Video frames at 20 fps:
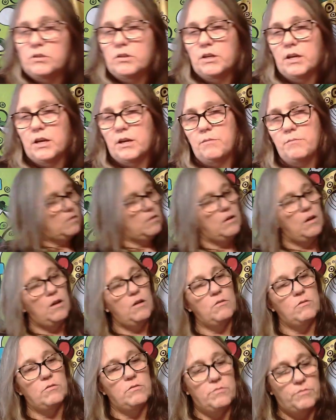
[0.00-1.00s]
Okay.
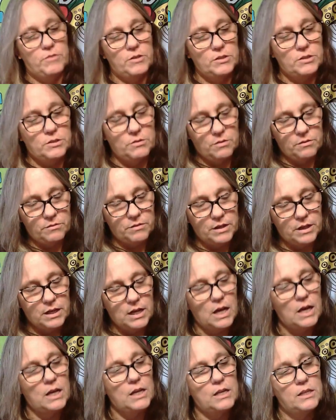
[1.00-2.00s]
Oh, first one we
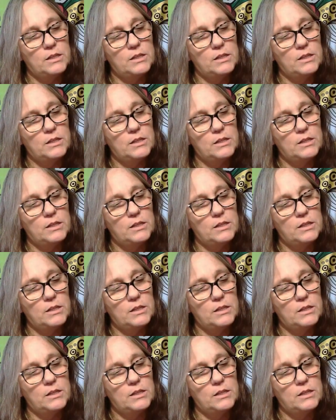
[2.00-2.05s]
got